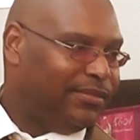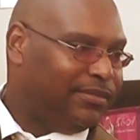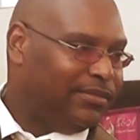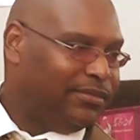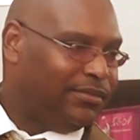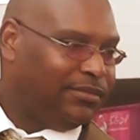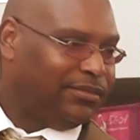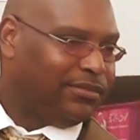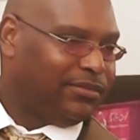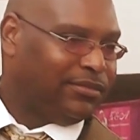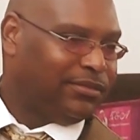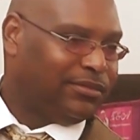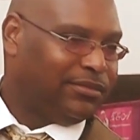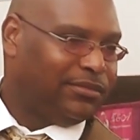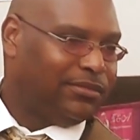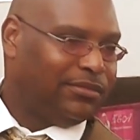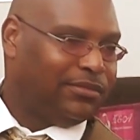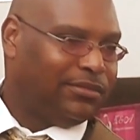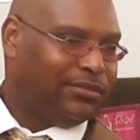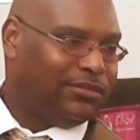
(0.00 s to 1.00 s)
who you are
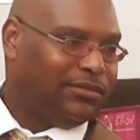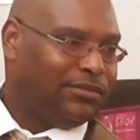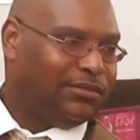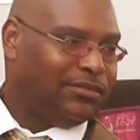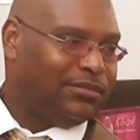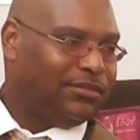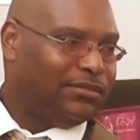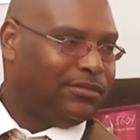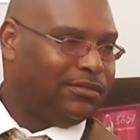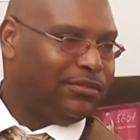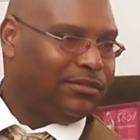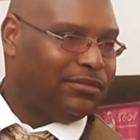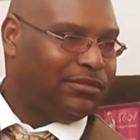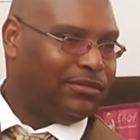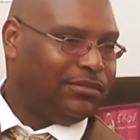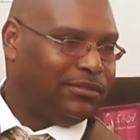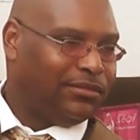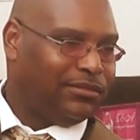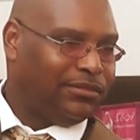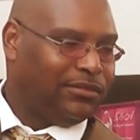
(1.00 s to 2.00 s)
and what it is that you
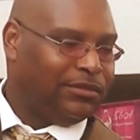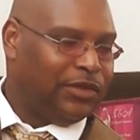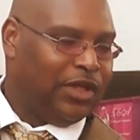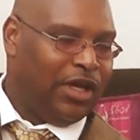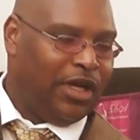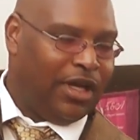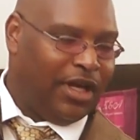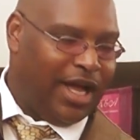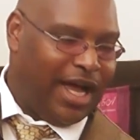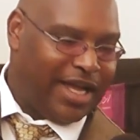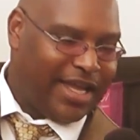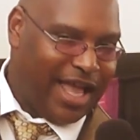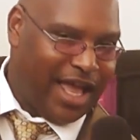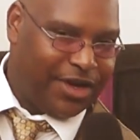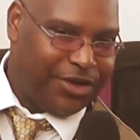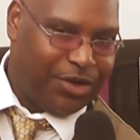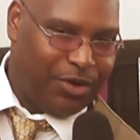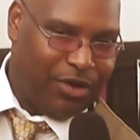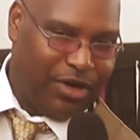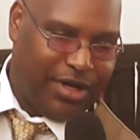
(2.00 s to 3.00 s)
do? How
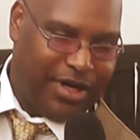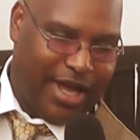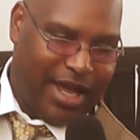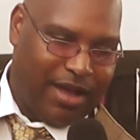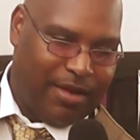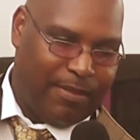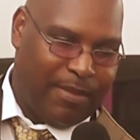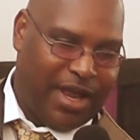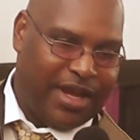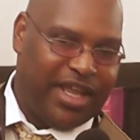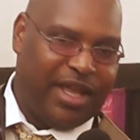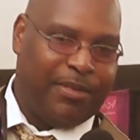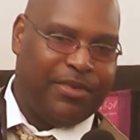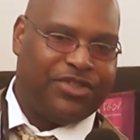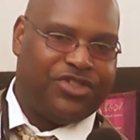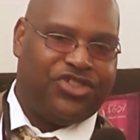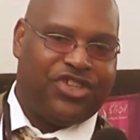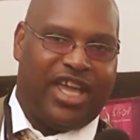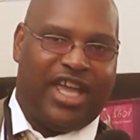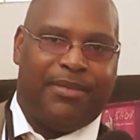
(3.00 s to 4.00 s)
y'all doing now? My name
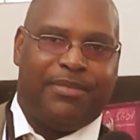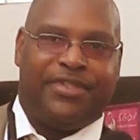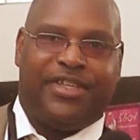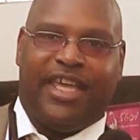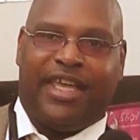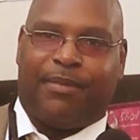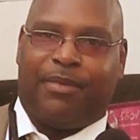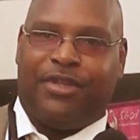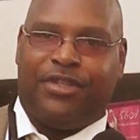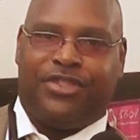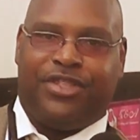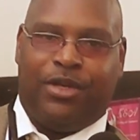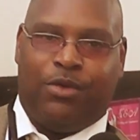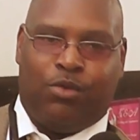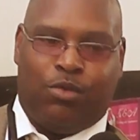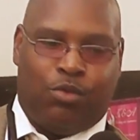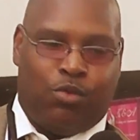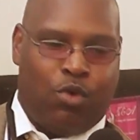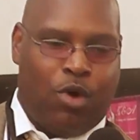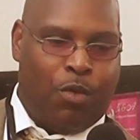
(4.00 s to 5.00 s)
is James Hickman. See,
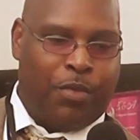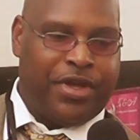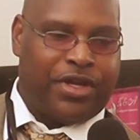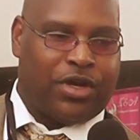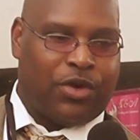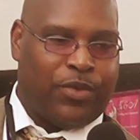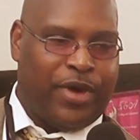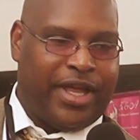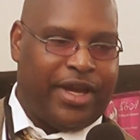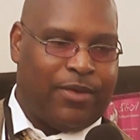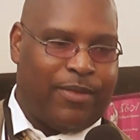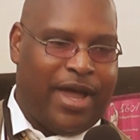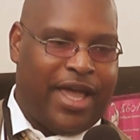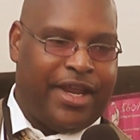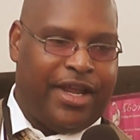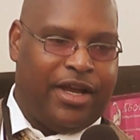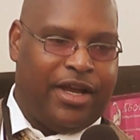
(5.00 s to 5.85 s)
what we created right